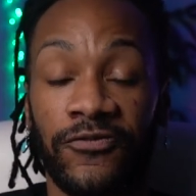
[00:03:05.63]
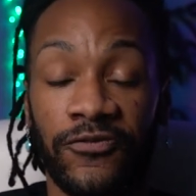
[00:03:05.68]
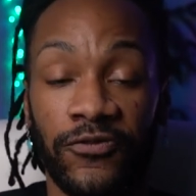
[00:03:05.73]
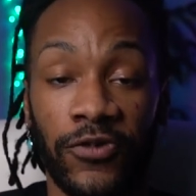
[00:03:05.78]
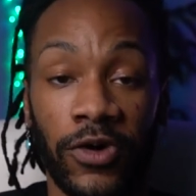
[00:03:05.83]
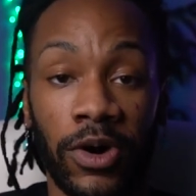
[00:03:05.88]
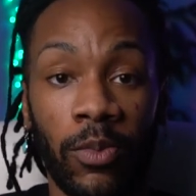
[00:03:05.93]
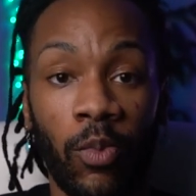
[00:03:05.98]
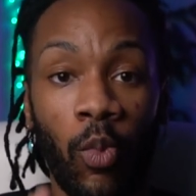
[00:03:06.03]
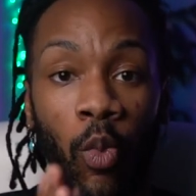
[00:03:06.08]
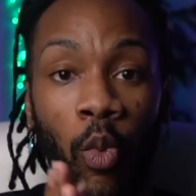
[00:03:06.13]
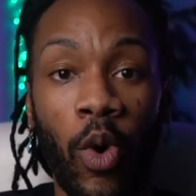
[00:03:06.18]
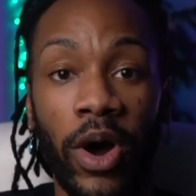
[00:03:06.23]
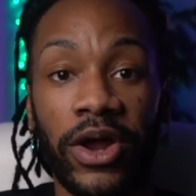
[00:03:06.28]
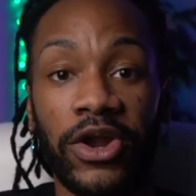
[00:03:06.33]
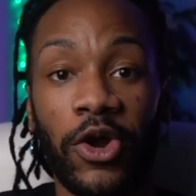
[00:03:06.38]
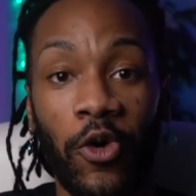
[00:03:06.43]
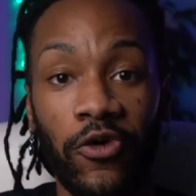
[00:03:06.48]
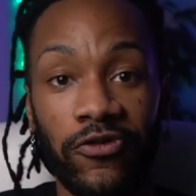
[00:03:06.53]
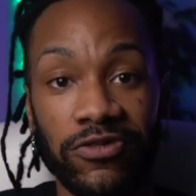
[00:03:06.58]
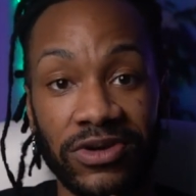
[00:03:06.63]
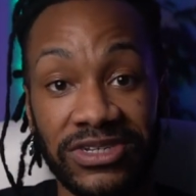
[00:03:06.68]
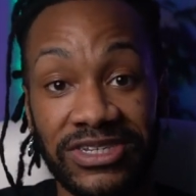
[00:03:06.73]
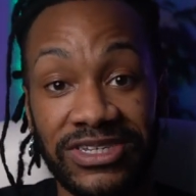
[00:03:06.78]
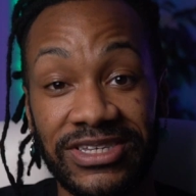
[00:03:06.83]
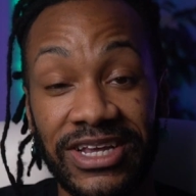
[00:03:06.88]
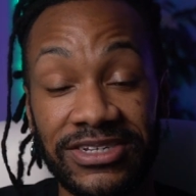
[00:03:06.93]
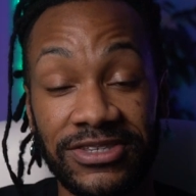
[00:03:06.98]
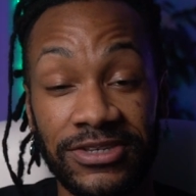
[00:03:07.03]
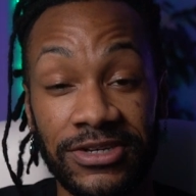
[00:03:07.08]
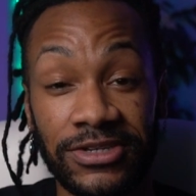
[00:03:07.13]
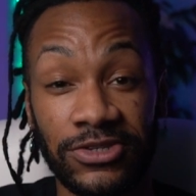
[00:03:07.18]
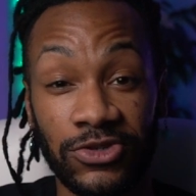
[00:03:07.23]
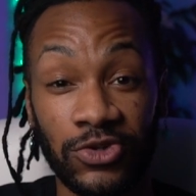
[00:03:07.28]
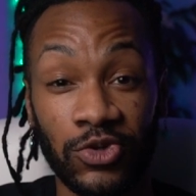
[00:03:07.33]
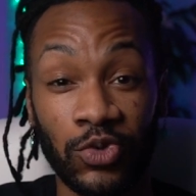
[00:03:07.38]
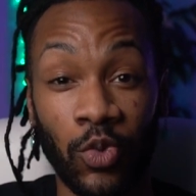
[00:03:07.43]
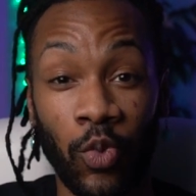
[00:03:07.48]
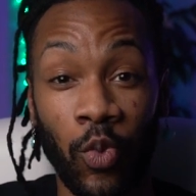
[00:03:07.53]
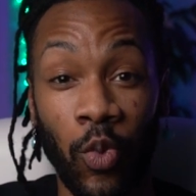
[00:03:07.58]
From 1/60
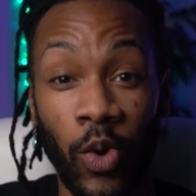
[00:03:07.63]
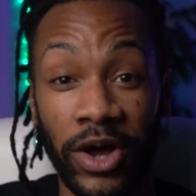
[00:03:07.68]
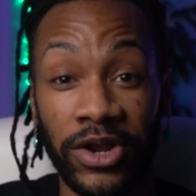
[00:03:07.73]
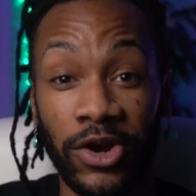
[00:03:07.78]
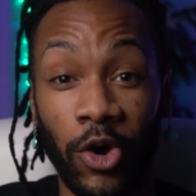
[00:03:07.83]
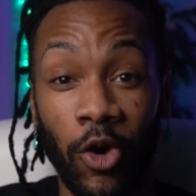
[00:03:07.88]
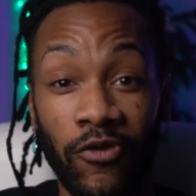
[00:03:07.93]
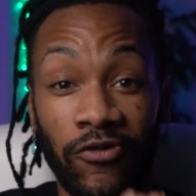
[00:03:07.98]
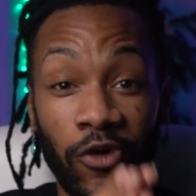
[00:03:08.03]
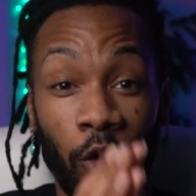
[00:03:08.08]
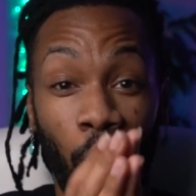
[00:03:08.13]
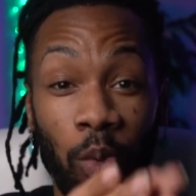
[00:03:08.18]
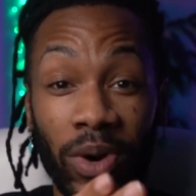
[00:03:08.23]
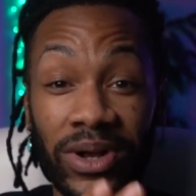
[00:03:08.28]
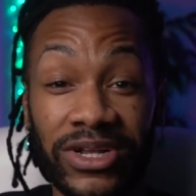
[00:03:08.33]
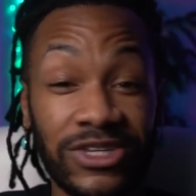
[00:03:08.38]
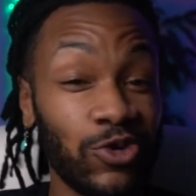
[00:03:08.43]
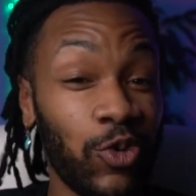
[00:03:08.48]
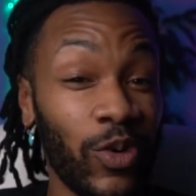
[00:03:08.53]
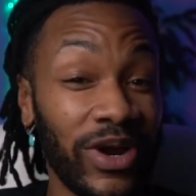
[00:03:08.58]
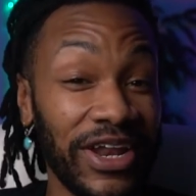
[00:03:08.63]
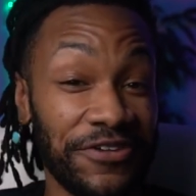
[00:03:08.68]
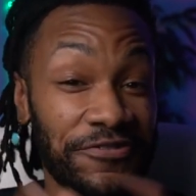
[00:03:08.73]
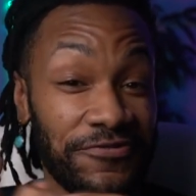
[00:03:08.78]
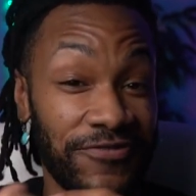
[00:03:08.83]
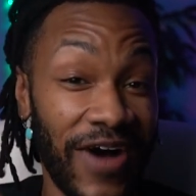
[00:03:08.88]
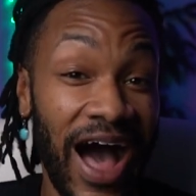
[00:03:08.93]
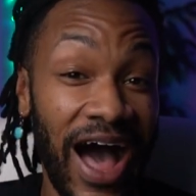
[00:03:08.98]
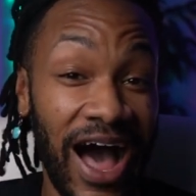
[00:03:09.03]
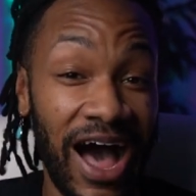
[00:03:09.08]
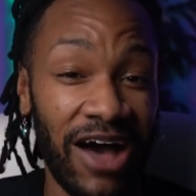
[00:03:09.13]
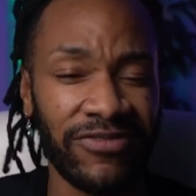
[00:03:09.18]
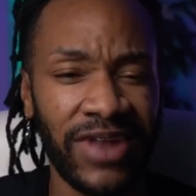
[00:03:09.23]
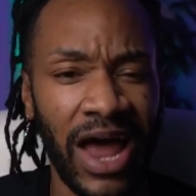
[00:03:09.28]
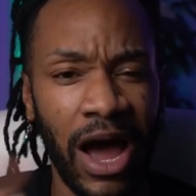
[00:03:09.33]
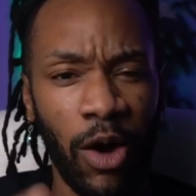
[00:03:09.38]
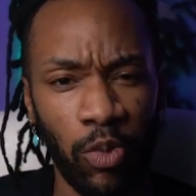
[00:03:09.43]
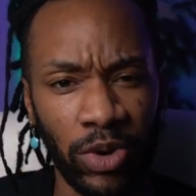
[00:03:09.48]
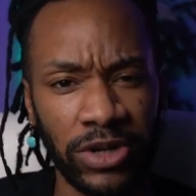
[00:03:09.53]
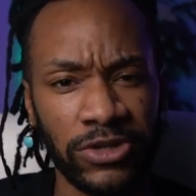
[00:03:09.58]
to 1/125,
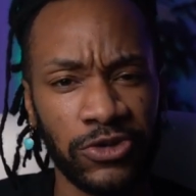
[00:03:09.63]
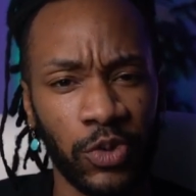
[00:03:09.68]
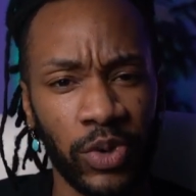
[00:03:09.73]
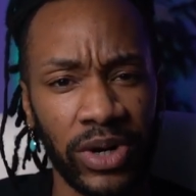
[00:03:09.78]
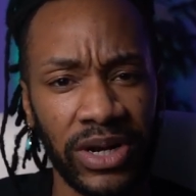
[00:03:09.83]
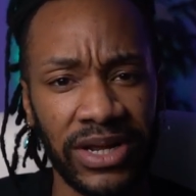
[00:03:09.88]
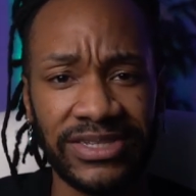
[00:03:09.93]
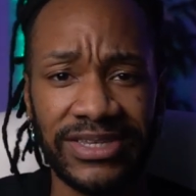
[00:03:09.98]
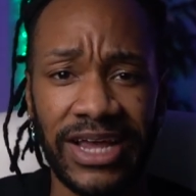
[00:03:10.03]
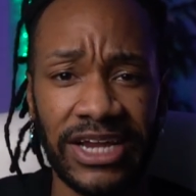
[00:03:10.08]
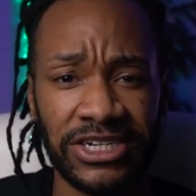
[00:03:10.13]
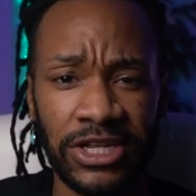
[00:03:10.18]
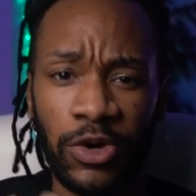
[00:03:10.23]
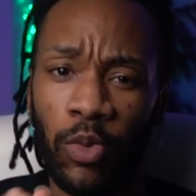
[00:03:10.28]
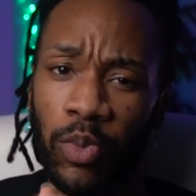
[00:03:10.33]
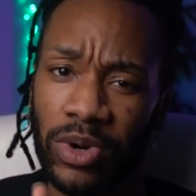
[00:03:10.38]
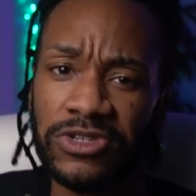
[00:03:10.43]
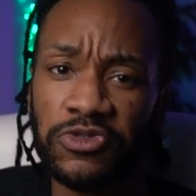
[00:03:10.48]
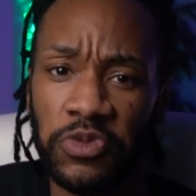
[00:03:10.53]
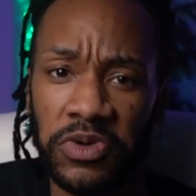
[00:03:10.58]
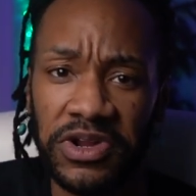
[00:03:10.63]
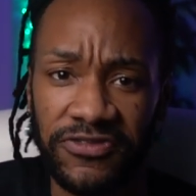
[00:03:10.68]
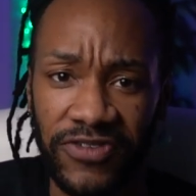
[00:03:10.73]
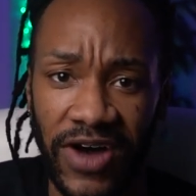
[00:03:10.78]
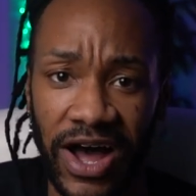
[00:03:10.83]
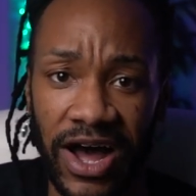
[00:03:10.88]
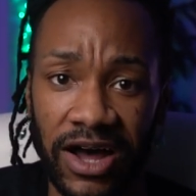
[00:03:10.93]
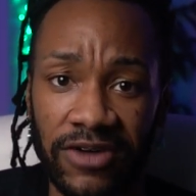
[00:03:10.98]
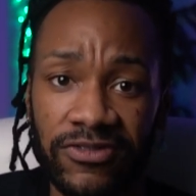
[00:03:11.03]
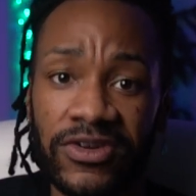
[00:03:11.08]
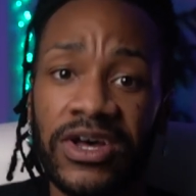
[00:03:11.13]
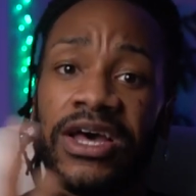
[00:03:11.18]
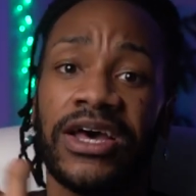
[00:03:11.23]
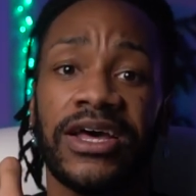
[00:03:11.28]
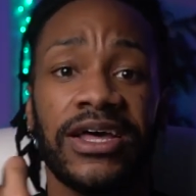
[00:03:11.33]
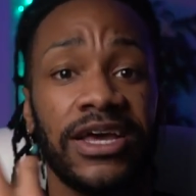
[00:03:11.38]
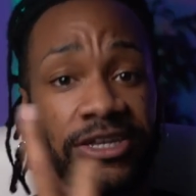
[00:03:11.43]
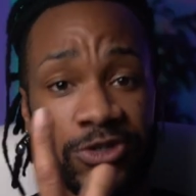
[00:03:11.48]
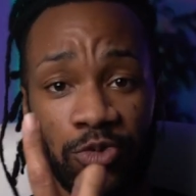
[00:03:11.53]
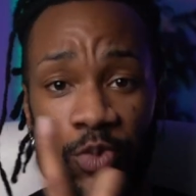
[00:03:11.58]
not 120, it's actually 125,
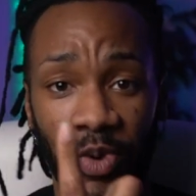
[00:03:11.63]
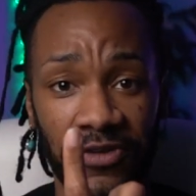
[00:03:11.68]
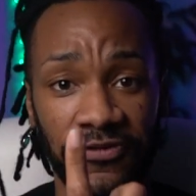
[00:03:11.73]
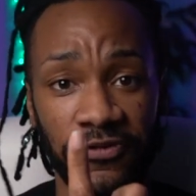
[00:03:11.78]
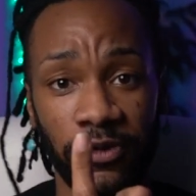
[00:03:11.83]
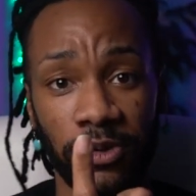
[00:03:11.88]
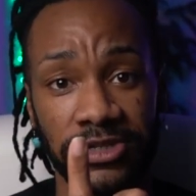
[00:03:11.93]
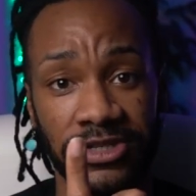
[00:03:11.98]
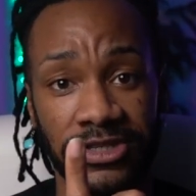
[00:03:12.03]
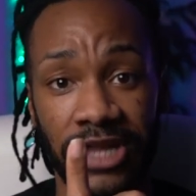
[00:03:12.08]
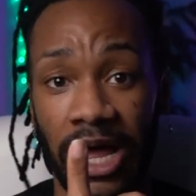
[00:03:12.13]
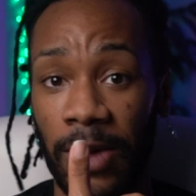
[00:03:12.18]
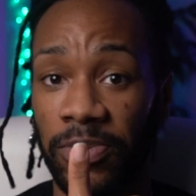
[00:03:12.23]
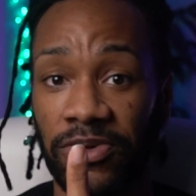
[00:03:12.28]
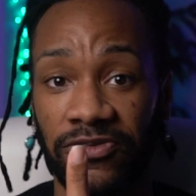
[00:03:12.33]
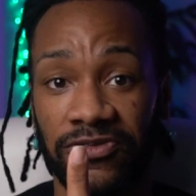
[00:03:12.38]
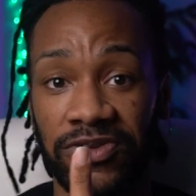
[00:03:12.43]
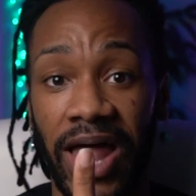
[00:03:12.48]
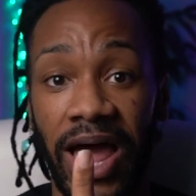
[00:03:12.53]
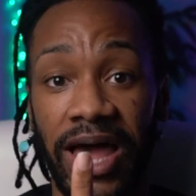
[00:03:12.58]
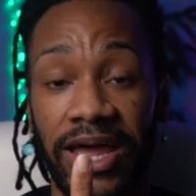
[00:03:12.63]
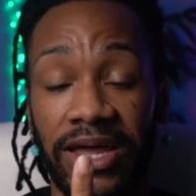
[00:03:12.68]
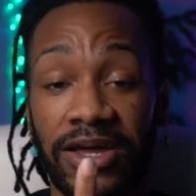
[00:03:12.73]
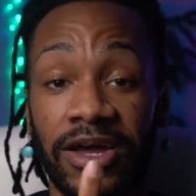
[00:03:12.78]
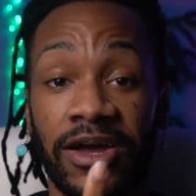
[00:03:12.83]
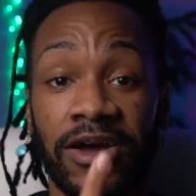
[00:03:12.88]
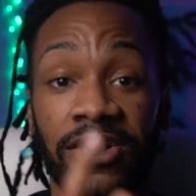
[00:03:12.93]
is one full stop of light.